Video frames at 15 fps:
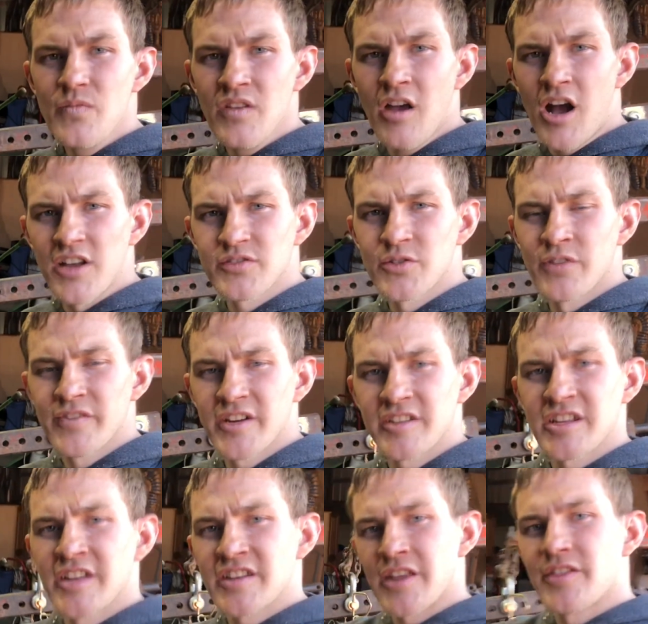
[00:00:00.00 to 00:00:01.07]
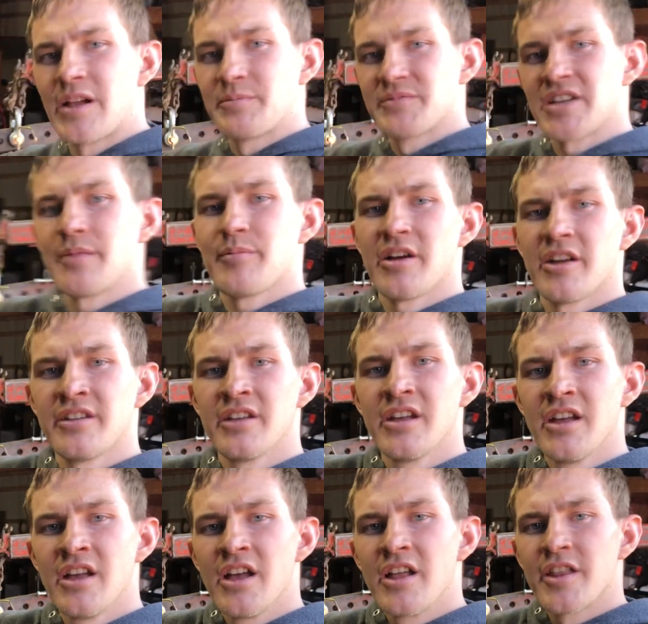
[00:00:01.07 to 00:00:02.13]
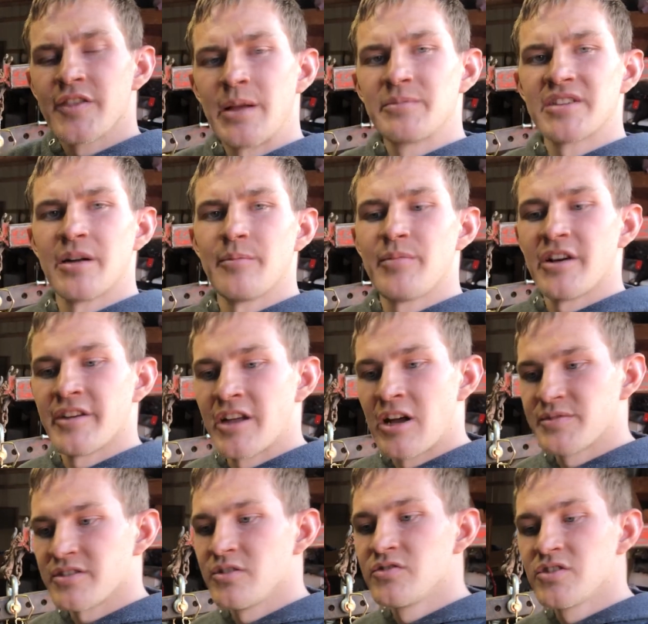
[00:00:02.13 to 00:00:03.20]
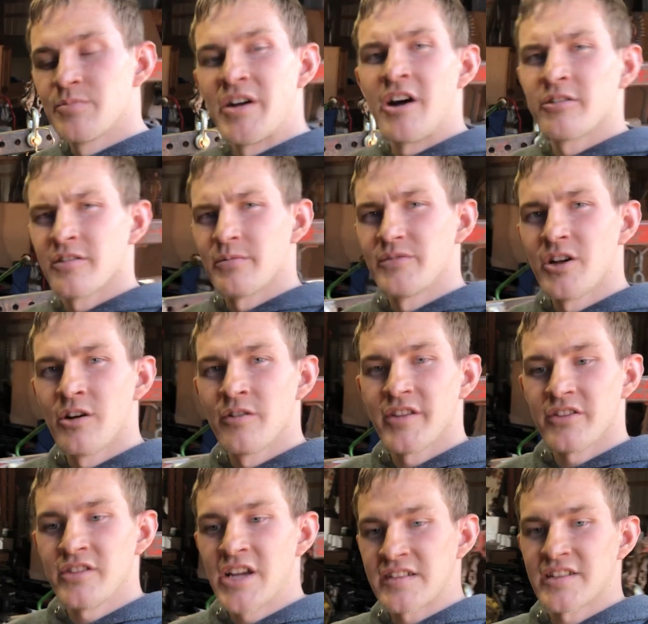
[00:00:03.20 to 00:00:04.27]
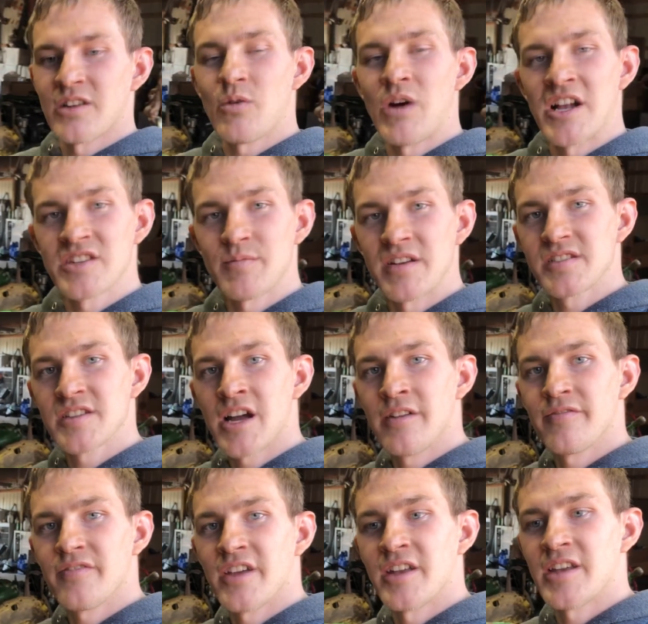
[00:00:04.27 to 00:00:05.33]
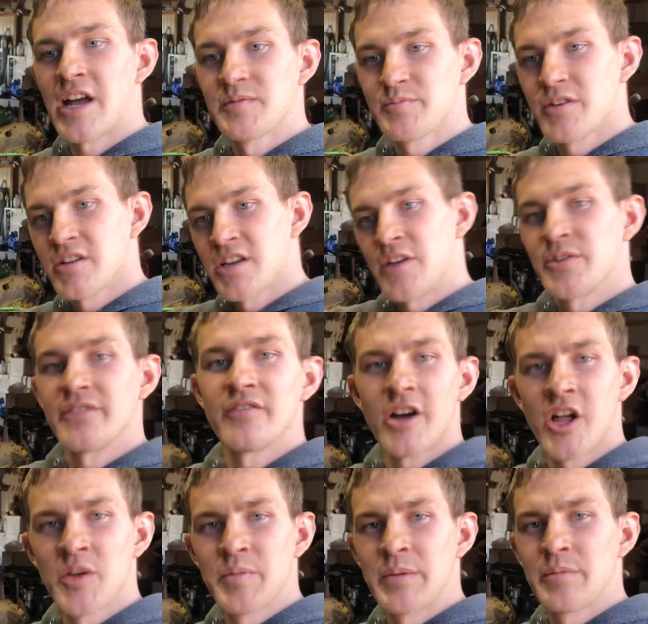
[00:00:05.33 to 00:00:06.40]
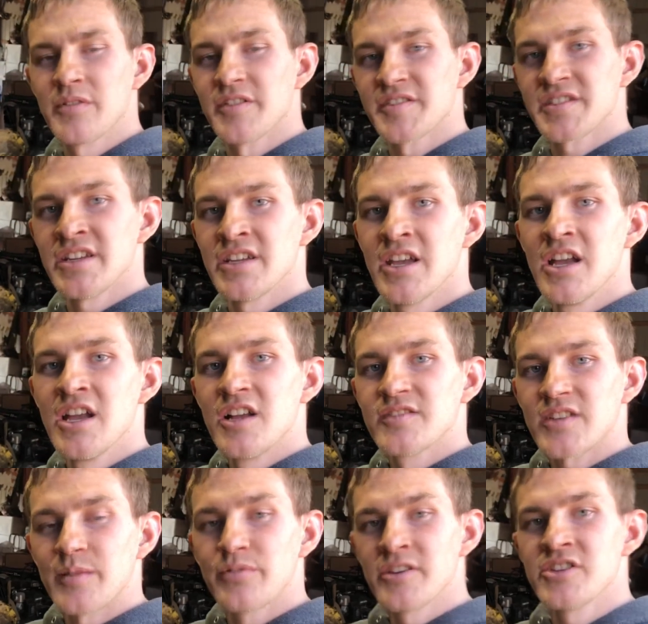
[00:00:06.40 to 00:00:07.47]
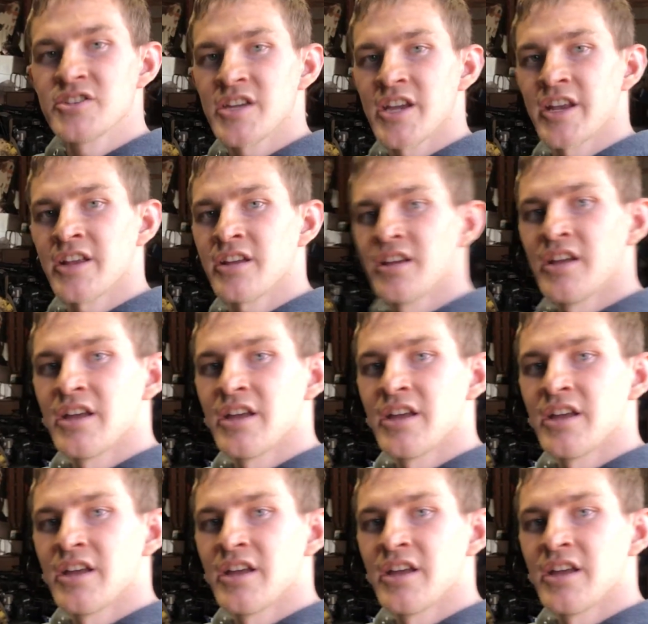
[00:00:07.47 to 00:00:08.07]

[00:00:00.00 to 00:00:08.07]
also, don't forget to hit that thumbs up button. The thumbs up button helps the YouTube algorithm know that you guys like watching my stuff and helps put it out there for other people to see. So I appreciate it.